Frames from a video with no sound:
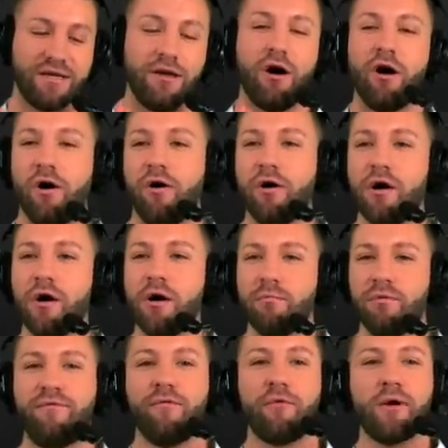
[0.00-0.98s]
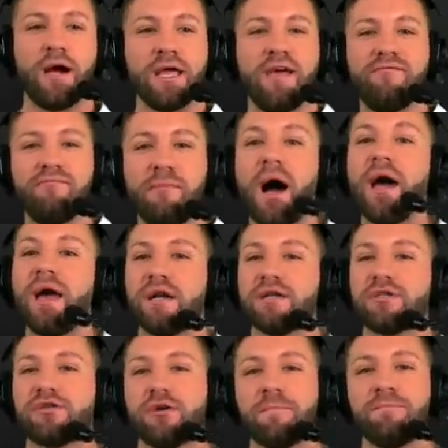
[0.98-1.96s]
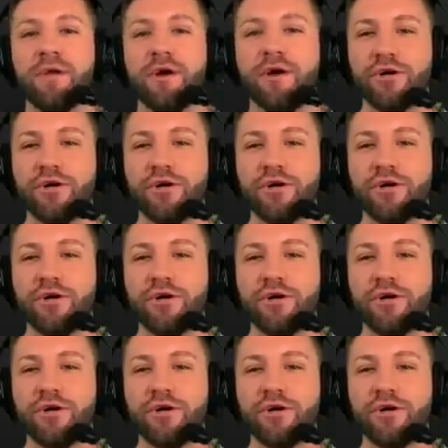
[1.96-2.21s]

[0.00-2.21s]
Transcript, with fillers: y'all before I give my answer.